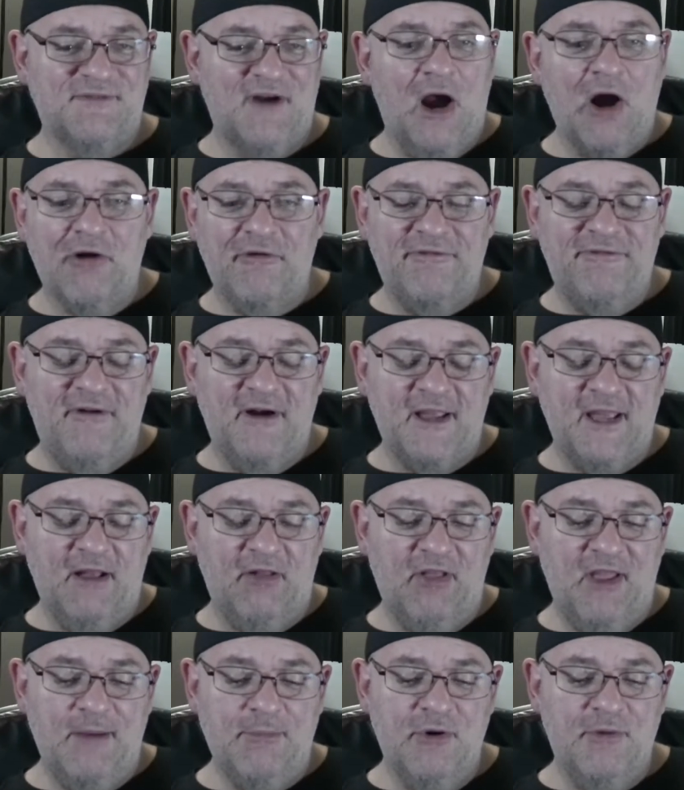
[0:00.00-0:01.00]
our fucking
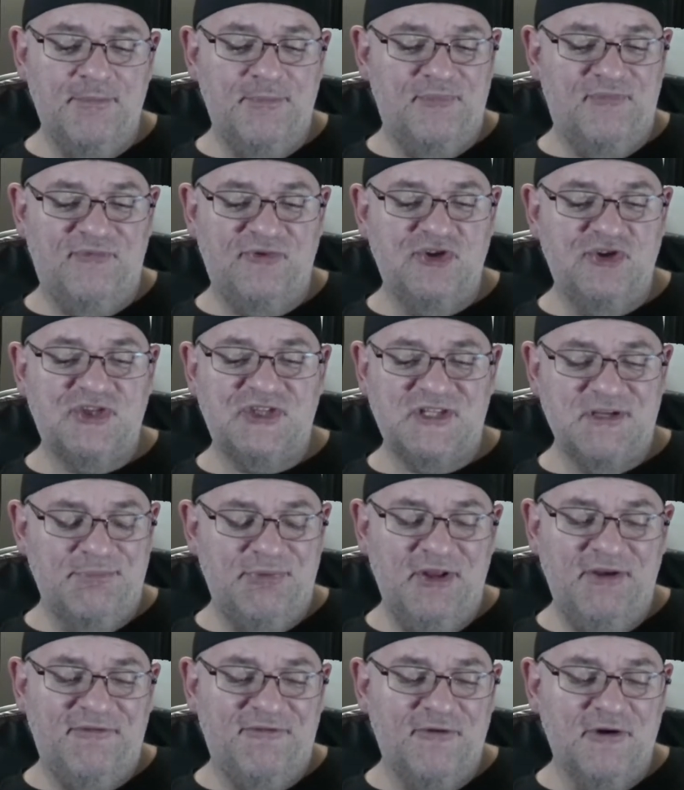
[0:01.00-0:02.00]
labor just
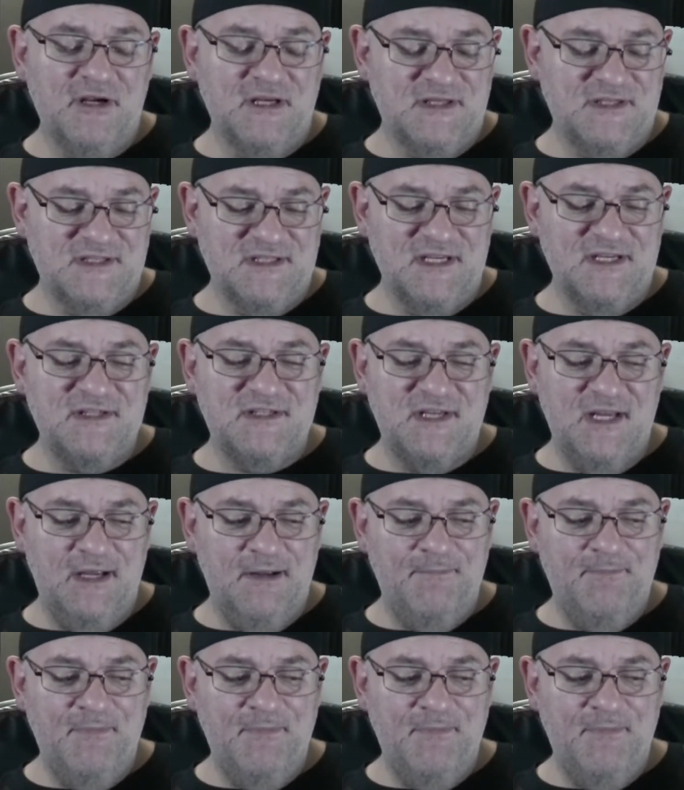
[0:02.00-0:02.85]
simply for existing.